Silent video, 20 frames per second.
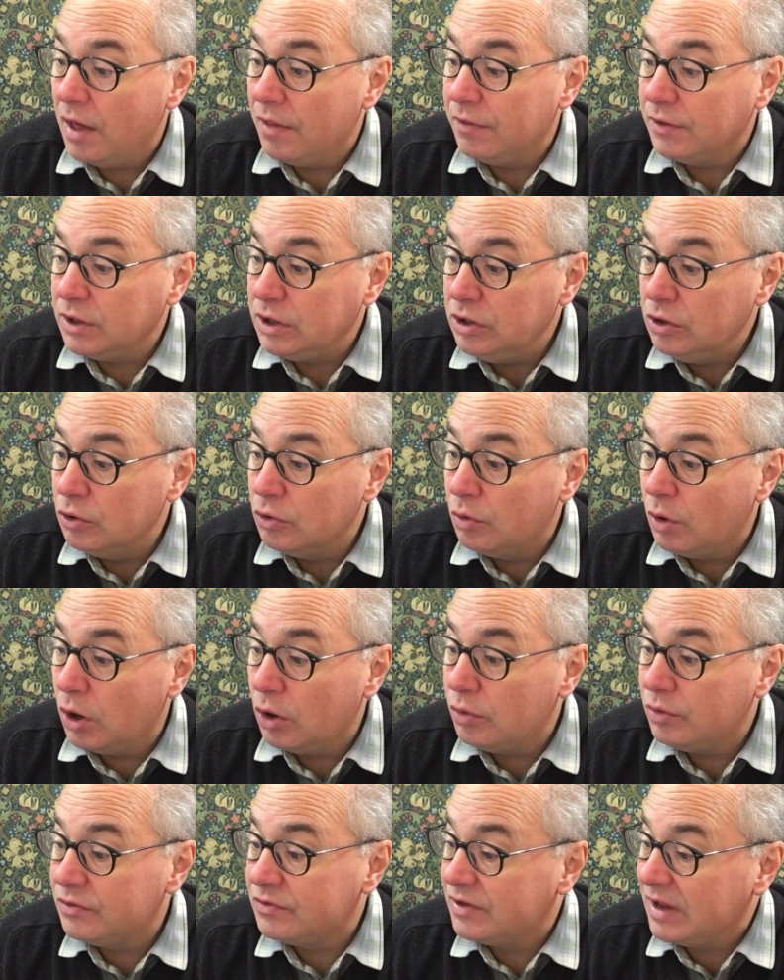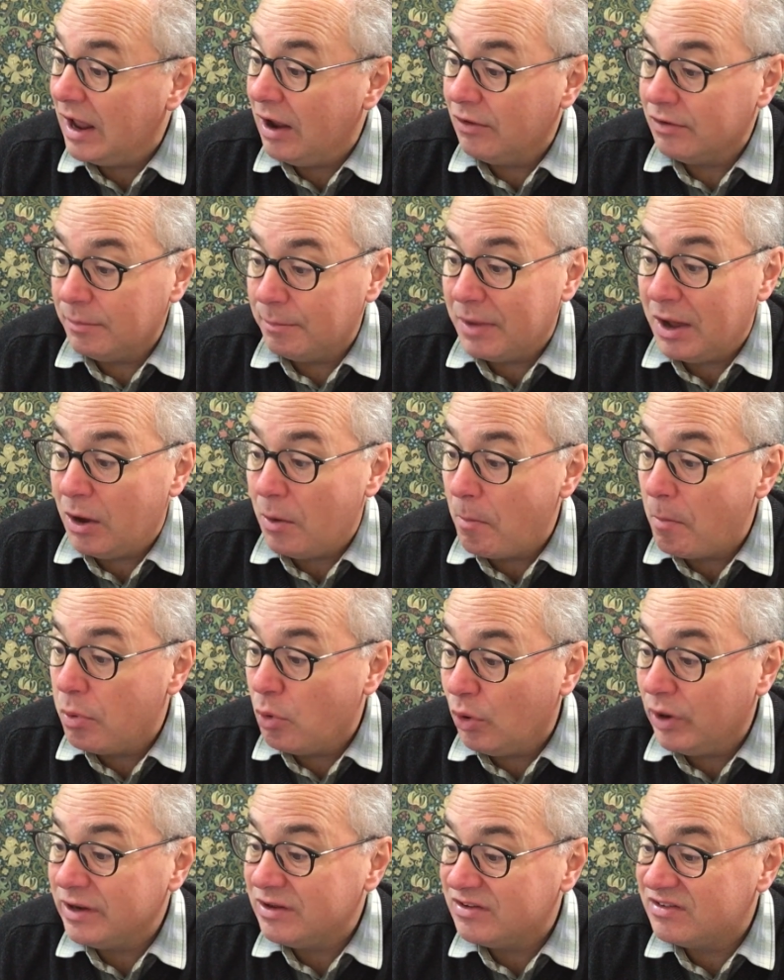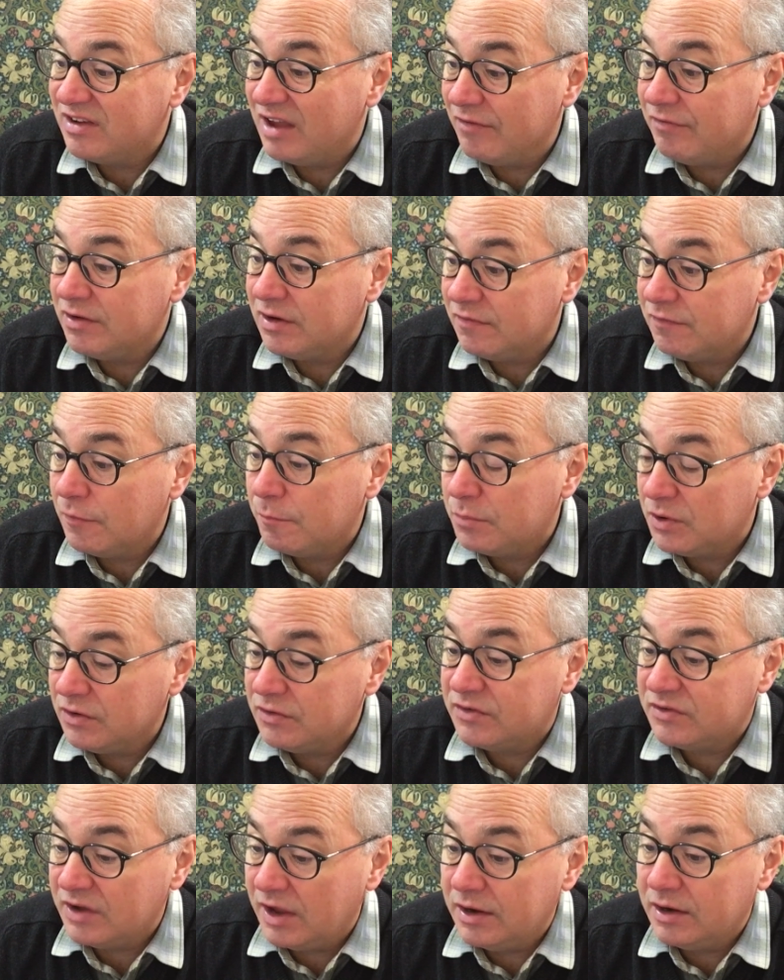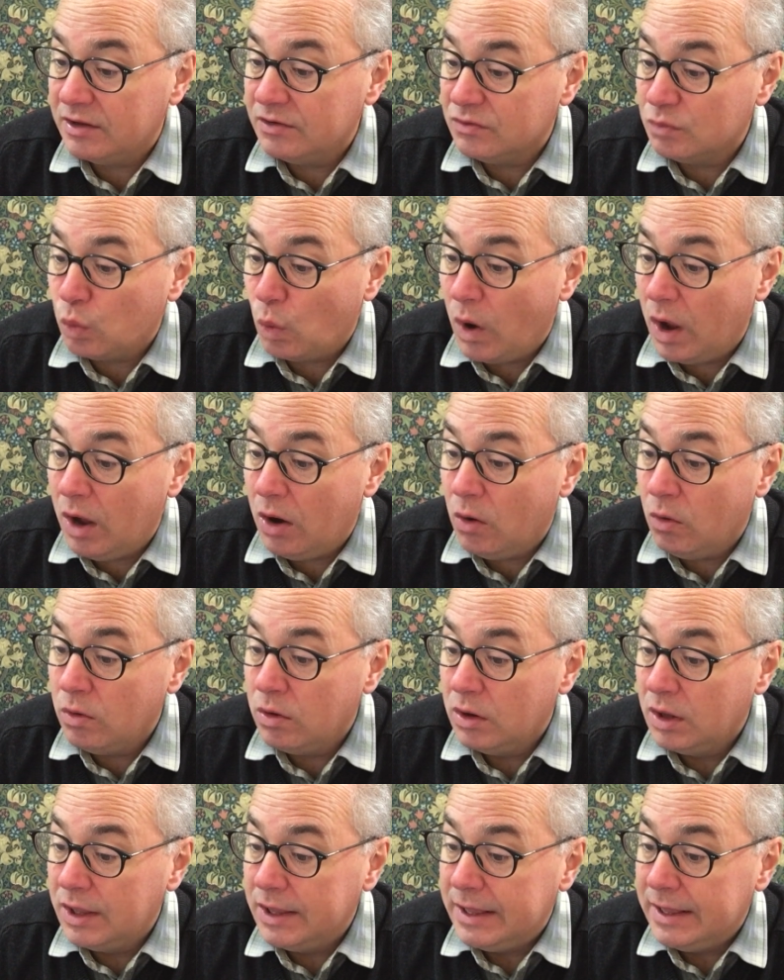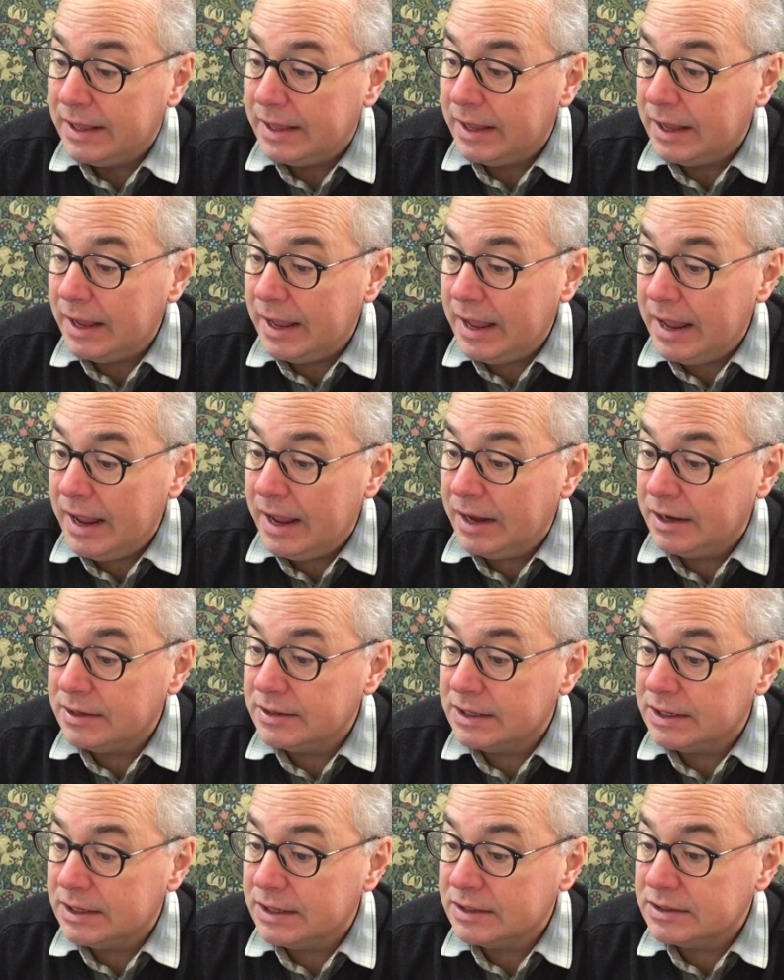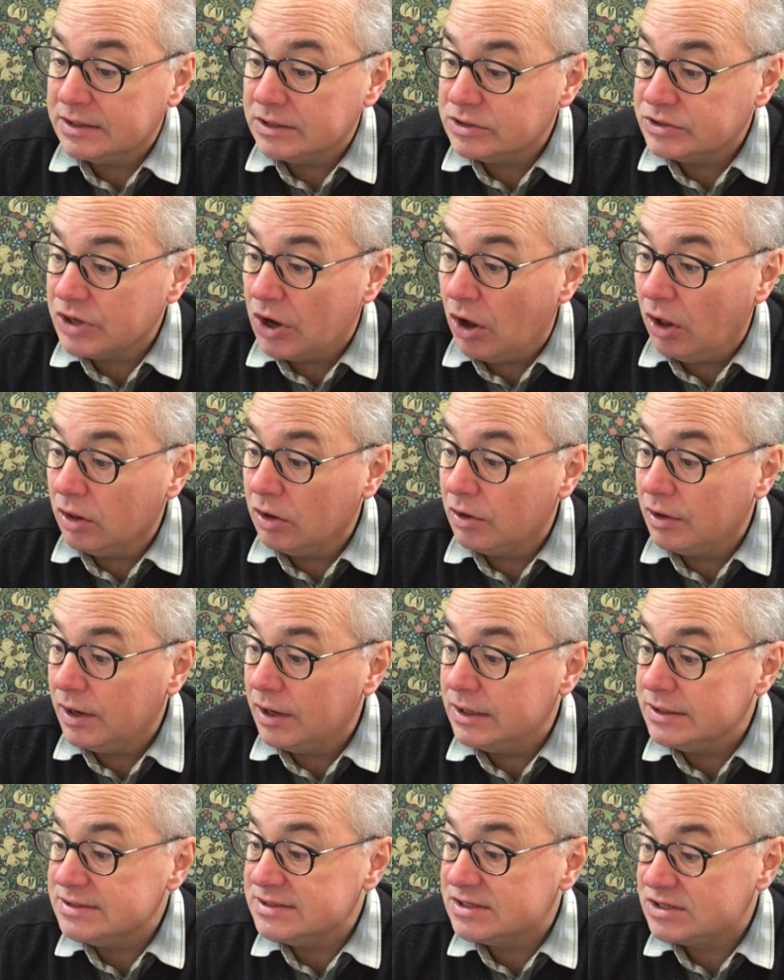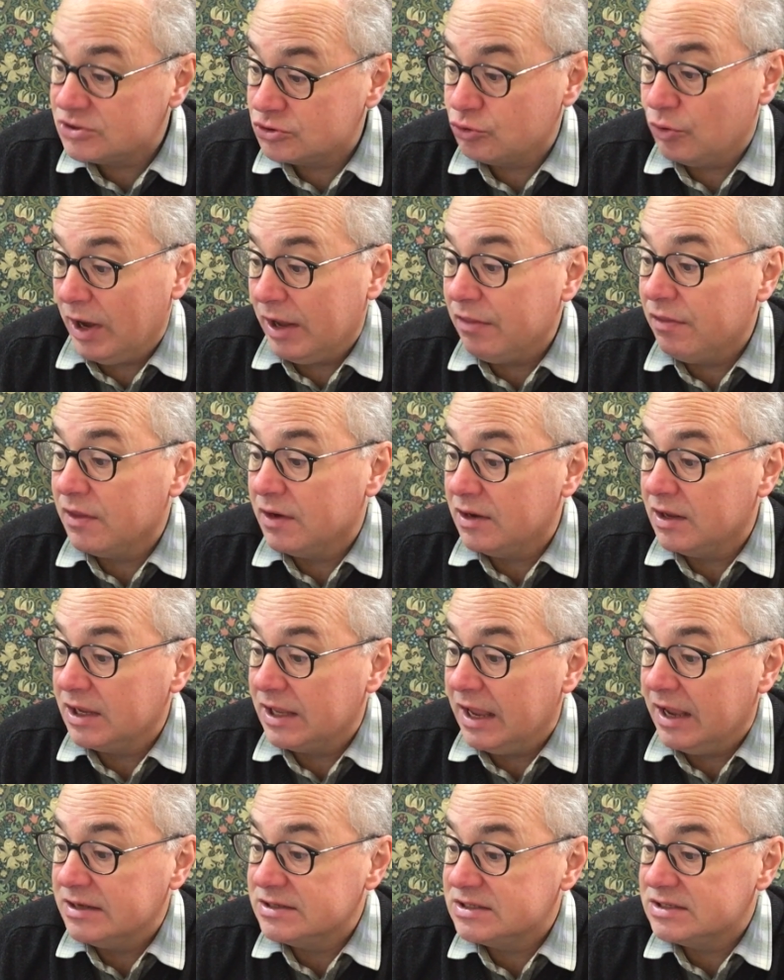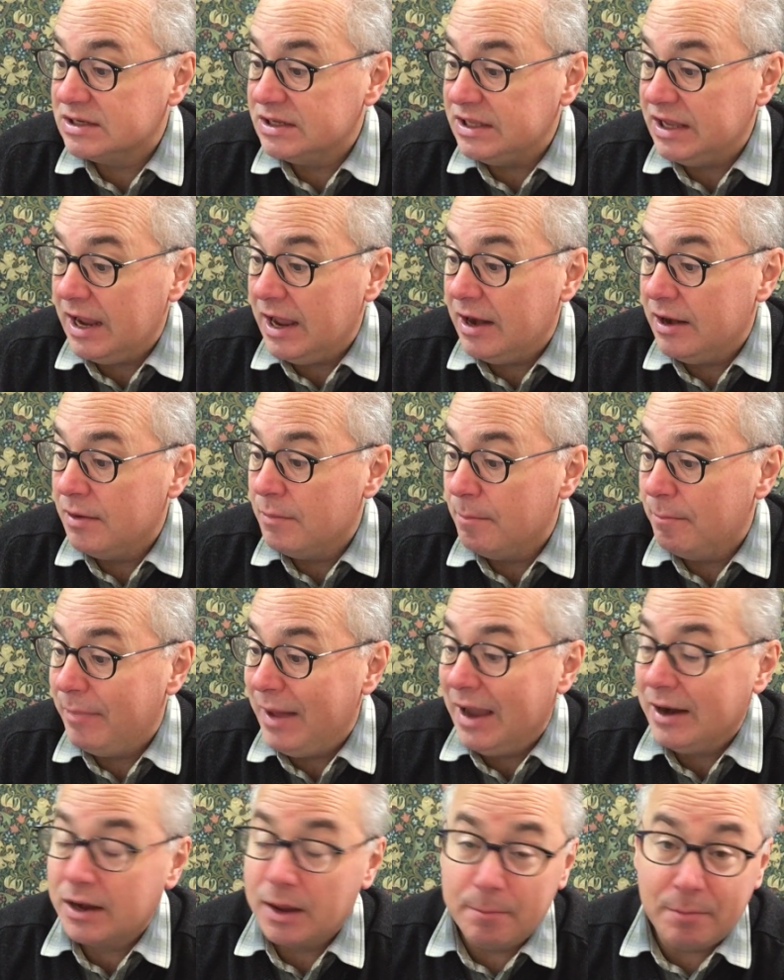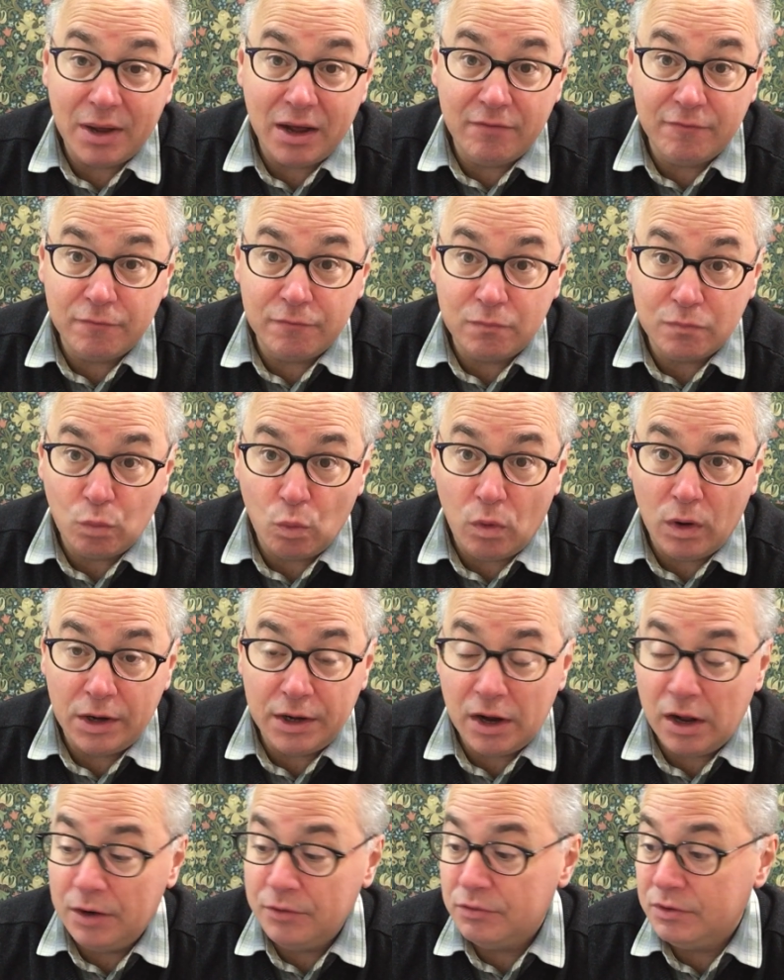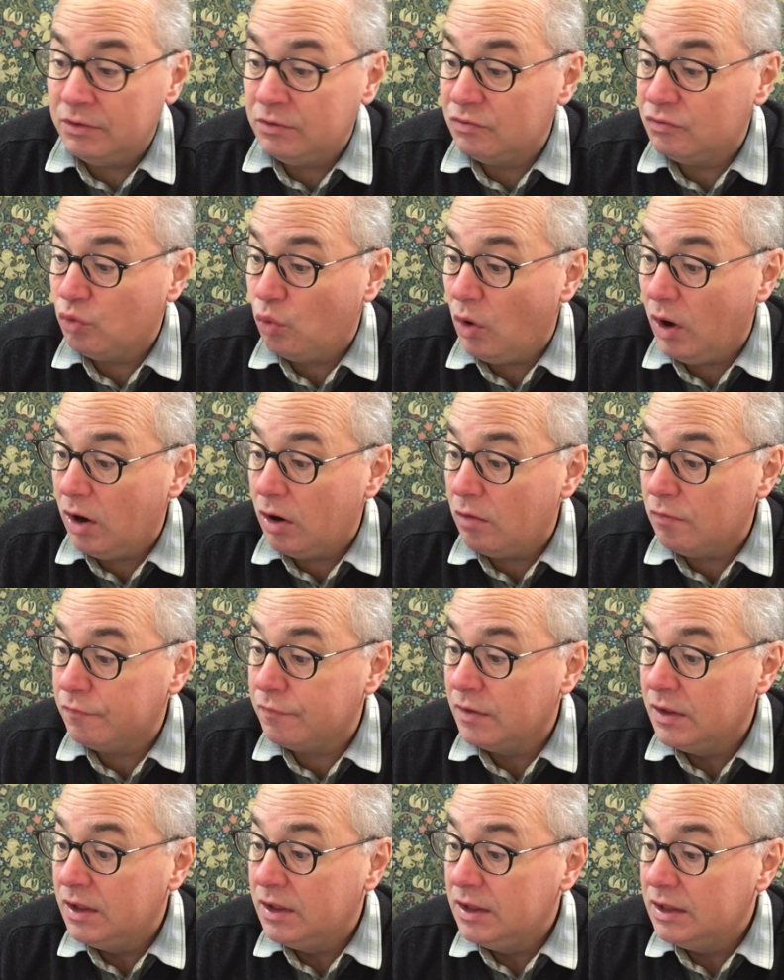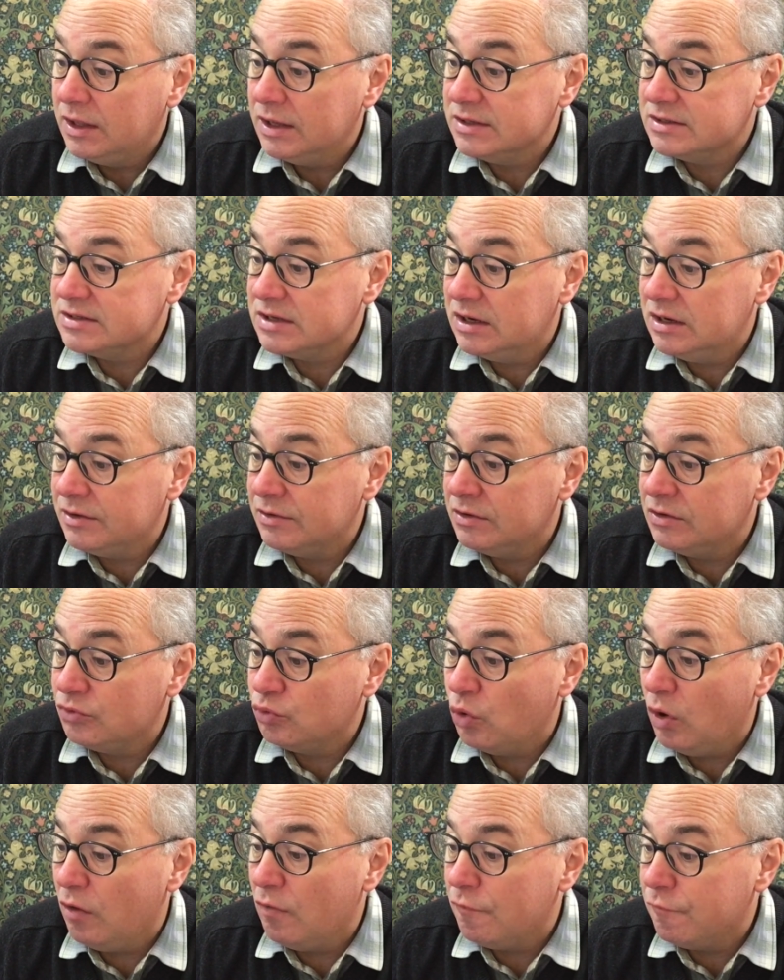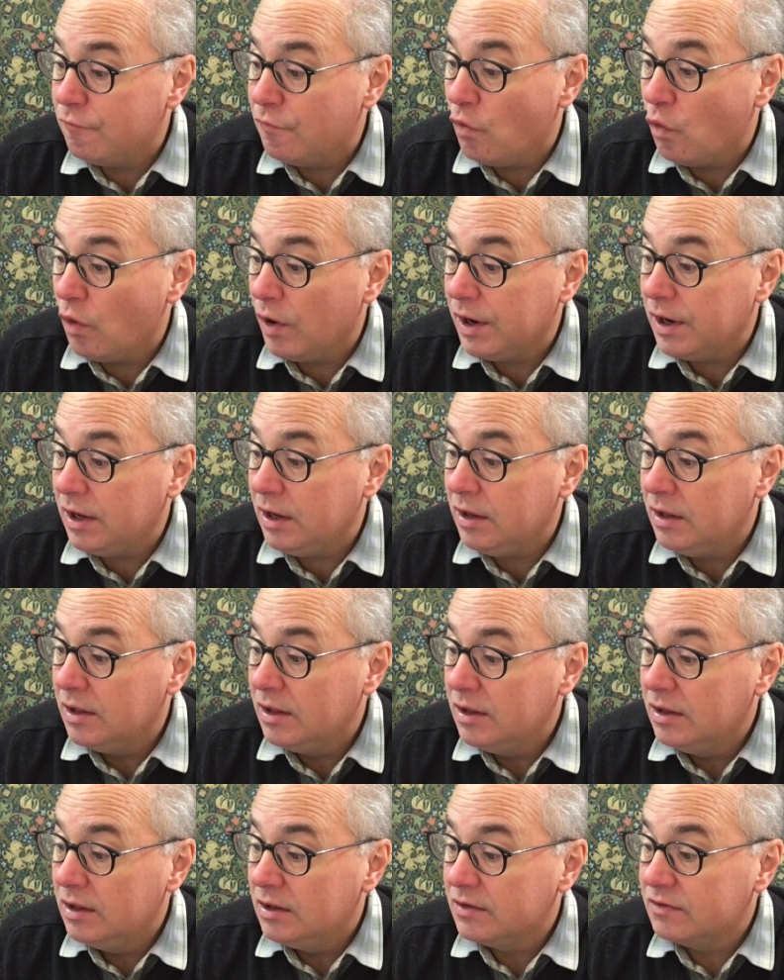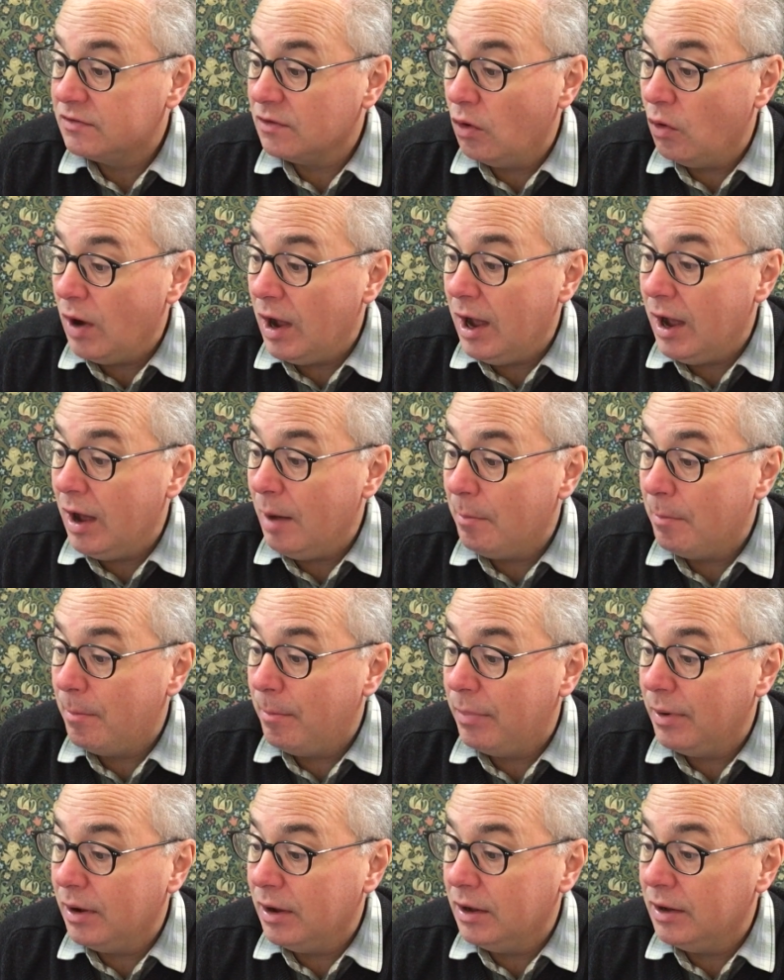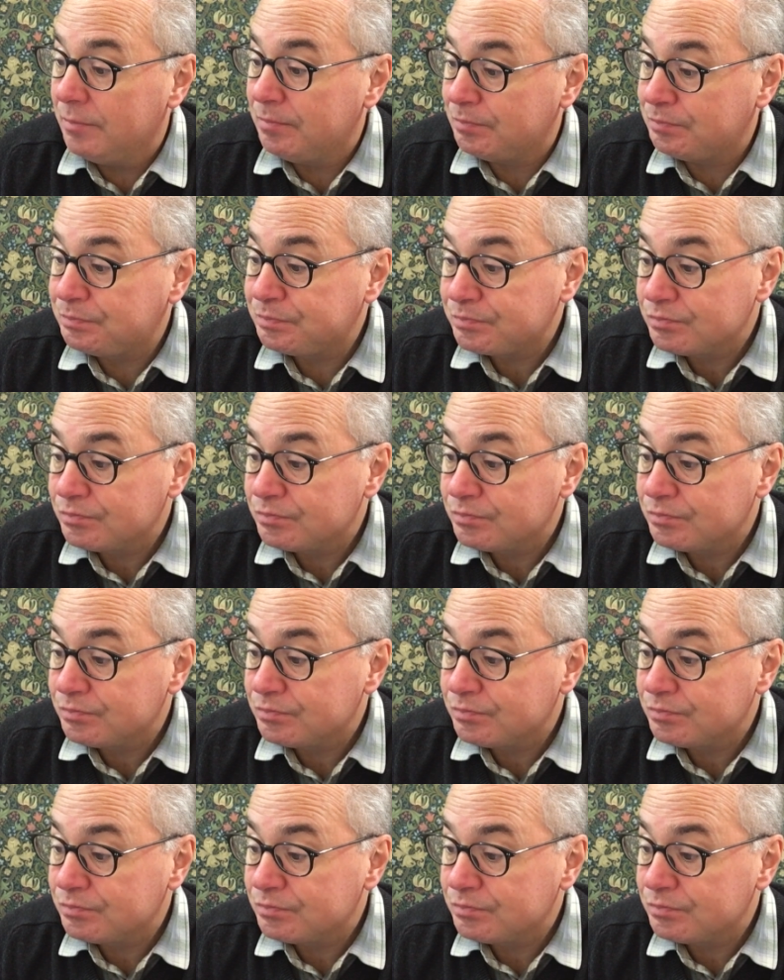The euro is down about 0.7 of a percent as well. And the dollar has strengthened against the yen back above 112. It's 112.40, so up